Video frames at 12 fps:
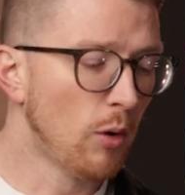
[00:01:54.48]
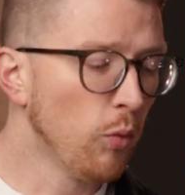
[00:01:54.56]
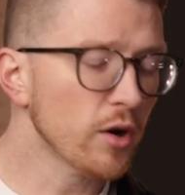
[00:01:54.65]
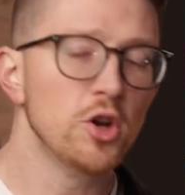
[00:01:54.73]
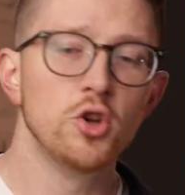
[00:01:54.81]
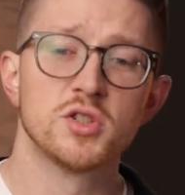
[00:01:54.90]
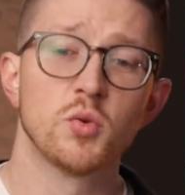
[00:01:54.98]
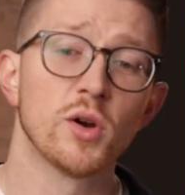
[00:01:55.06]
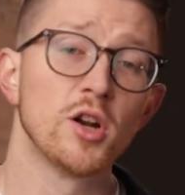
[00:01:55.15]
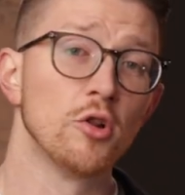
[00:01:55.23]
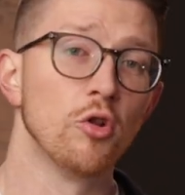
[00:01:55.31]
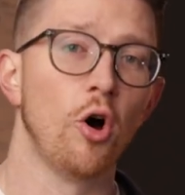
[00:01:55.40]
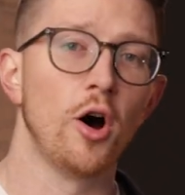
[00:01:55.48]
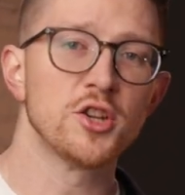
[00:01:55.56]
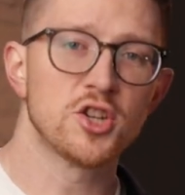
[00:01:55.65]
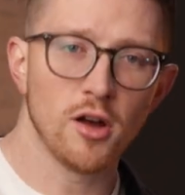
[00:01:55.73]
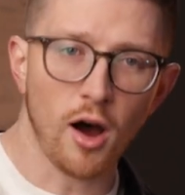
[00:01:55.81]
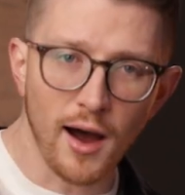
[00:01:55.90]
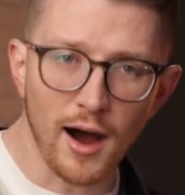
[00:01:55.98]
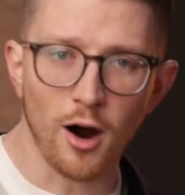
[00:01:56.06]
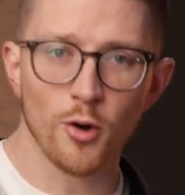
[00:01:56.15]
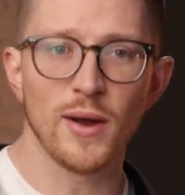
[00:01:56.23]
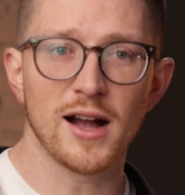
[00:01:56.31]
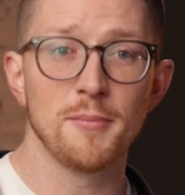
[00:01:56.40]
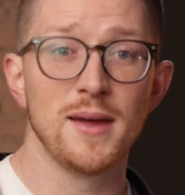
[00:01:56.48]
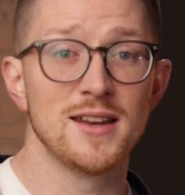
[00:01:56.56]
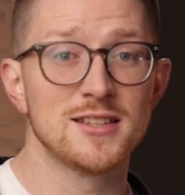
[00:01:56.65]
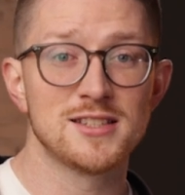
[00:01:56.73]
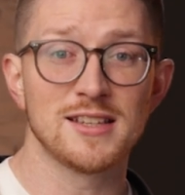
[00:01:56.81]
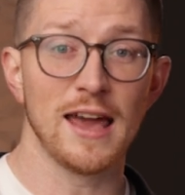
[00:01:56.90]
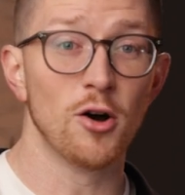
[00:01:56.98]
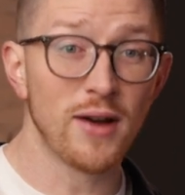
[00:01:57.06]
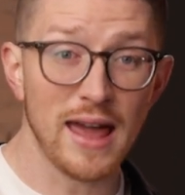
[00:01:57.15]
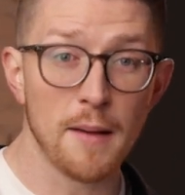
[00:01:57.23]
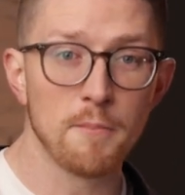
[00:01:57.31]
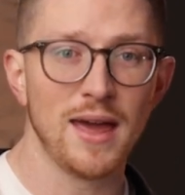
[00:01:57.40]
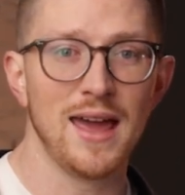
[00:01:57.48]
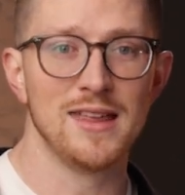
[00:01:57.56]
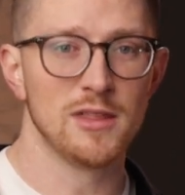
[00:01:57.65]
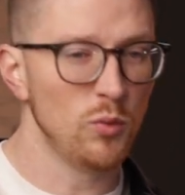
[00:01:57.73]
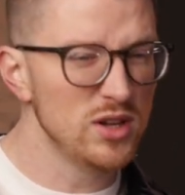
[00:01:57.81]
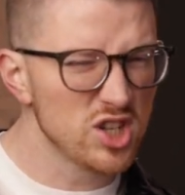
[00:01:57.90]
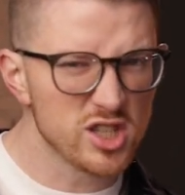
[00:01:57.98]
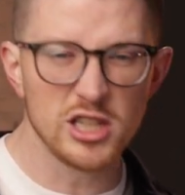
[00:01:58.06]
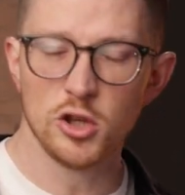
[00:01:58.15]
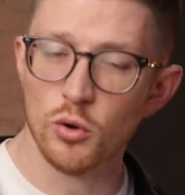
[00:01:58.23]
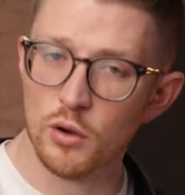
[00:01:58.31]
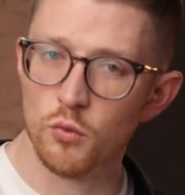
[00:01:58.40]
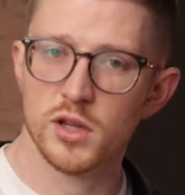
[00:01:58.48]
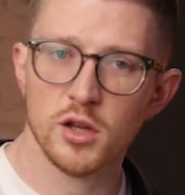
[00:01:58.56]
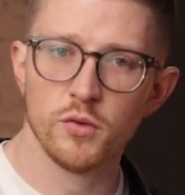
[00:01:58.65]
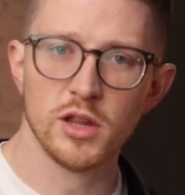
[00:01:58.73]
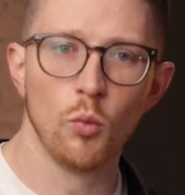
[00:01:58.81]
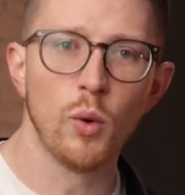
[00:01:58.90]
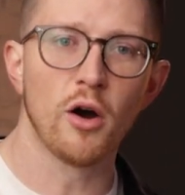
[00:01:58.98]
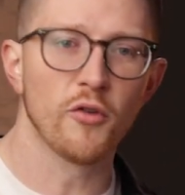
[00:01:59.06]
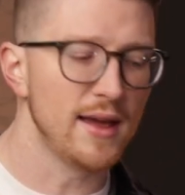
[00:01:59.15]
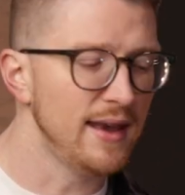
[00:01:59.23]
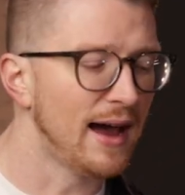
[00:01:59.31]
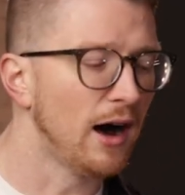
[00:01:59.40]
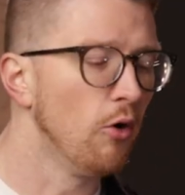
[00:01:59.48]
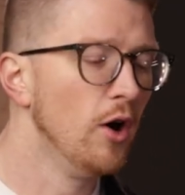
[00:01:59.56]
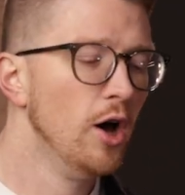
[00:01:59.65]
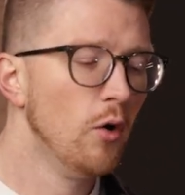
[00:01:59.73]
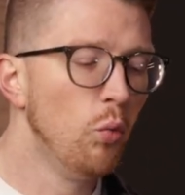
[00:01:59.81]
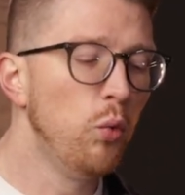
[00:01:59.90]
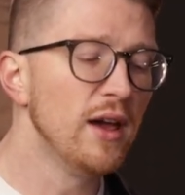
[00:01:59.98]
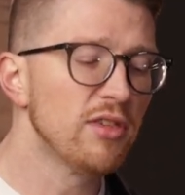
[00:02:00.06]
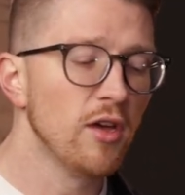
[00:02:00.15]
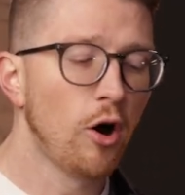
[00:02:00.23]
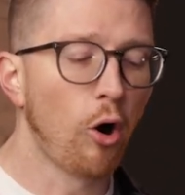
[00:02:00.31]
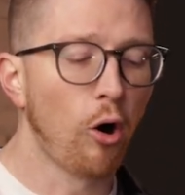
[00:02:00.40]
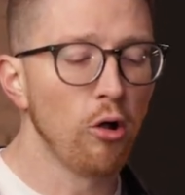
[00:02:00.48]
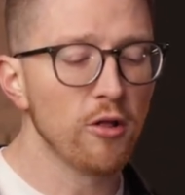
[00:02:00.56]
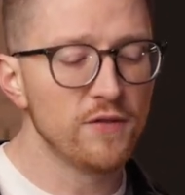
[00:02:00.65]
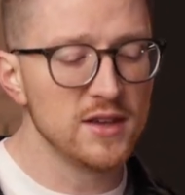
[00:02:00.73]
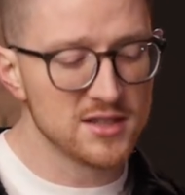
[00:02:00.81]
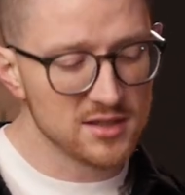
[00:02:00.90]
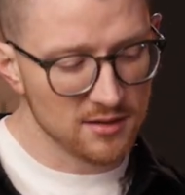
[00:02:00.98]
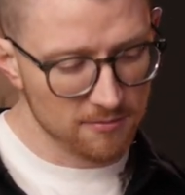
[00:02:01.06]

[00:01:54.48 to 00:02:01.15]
what we're going to do is we're going to launch our recommended scale campaign that we just see doing really, really well right now with all of these